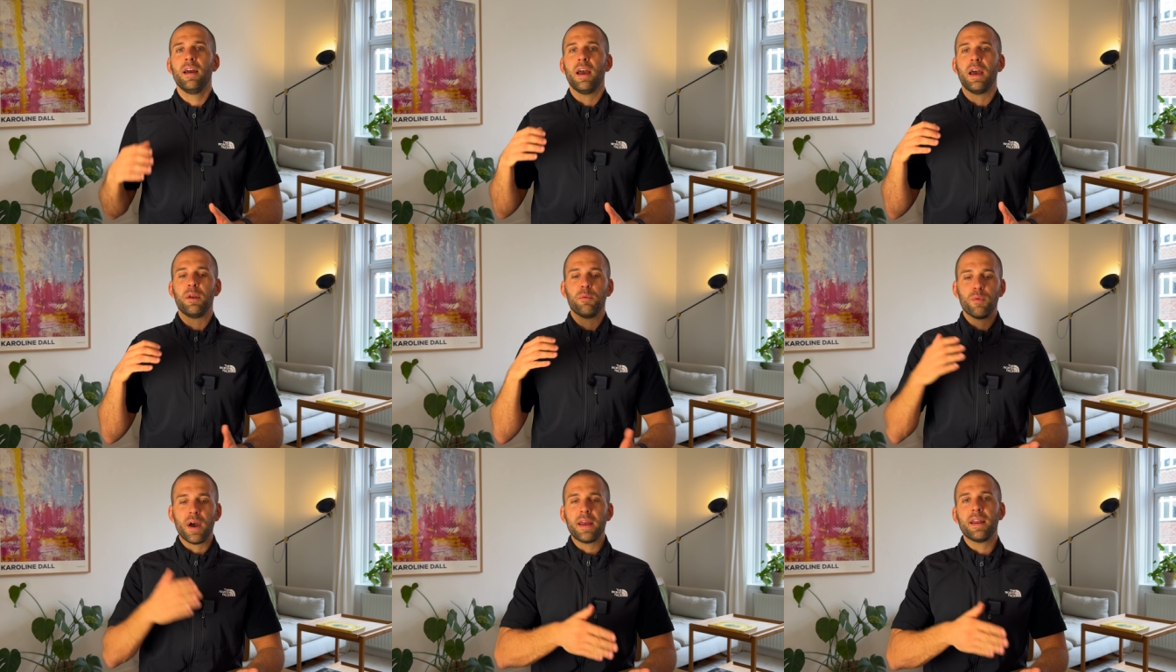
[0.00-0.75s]
And
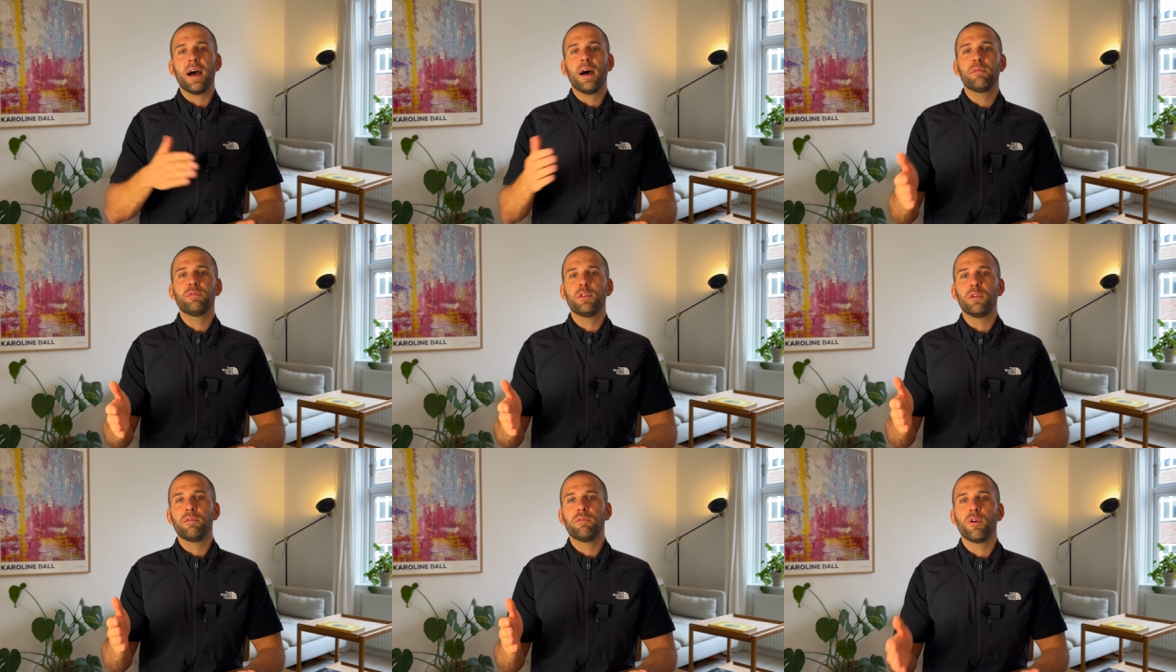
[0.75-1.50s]
right after
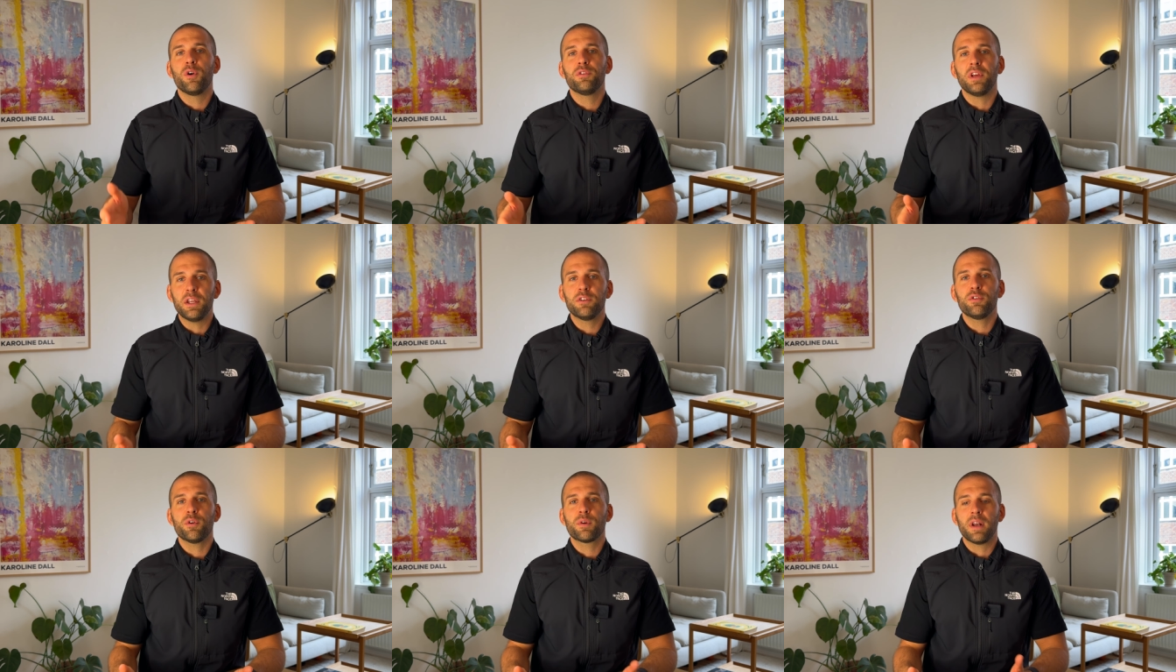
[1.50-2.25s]
the first
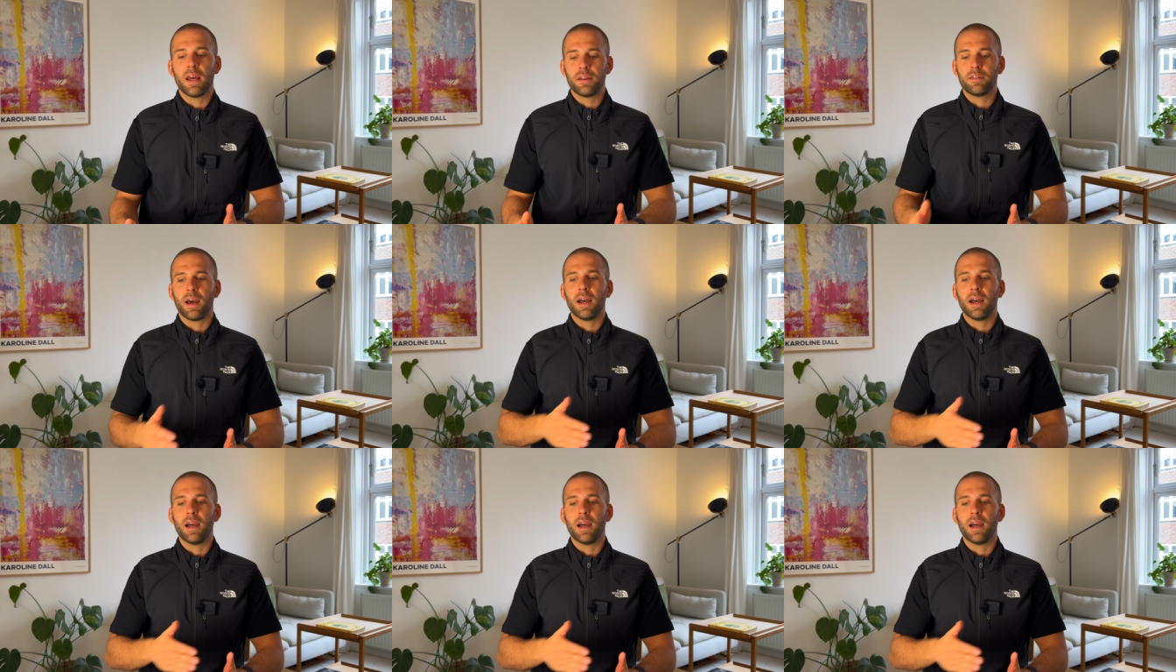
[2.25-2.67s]
intro class,